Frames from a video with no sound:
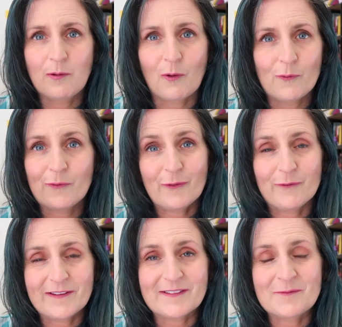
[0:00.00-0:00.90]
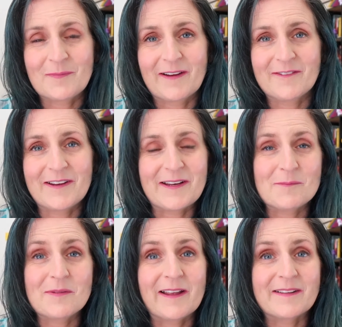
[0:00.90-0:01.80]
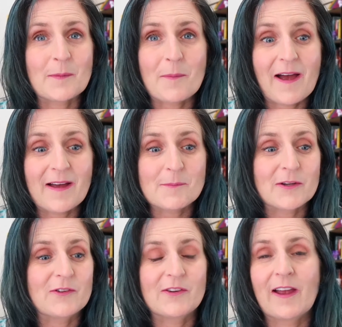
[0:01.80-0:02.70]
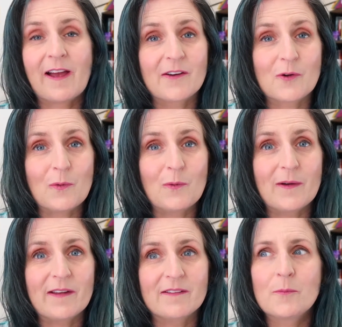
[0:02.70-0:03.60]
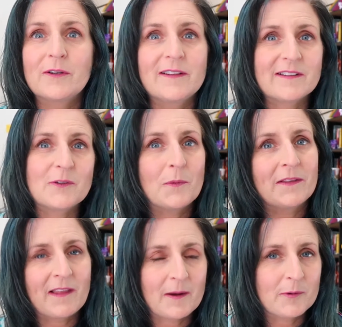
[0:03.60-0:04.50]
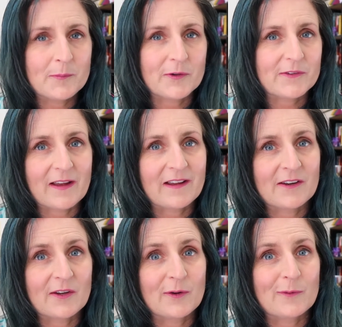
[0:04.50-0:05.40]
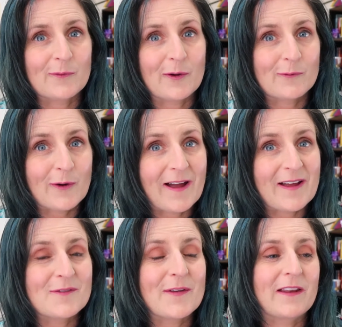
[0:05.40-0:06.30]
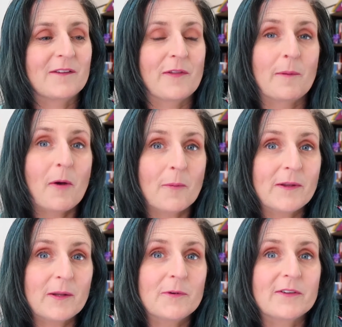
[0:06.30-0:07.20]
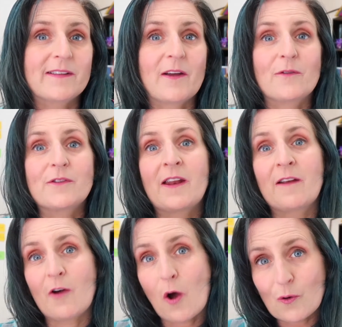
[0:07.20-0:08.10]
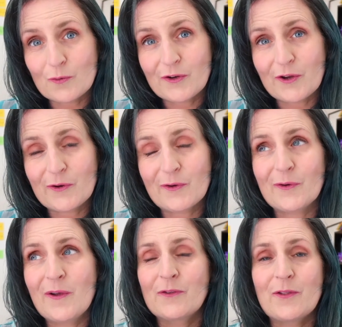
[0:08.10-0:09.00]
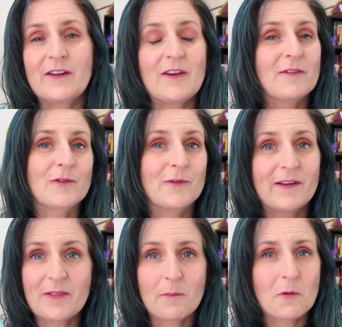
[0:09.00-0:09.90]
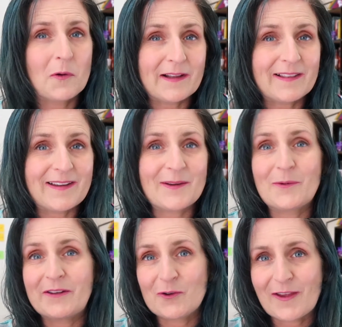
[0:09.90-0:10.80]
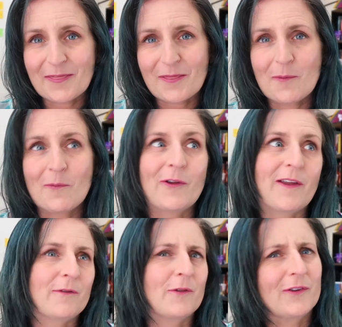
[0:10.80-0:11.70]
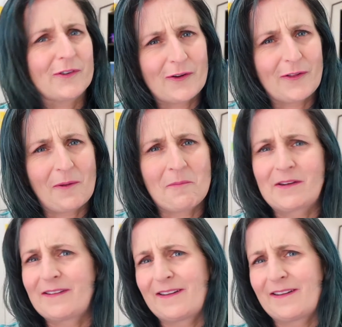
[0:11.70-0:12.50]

blows the rest of my reading plans apart, because you can't always predict when library books are gonna arrive, and if they're popular books they often have a hold queue, so then you have to read them quickly when you get them, or you have to return them and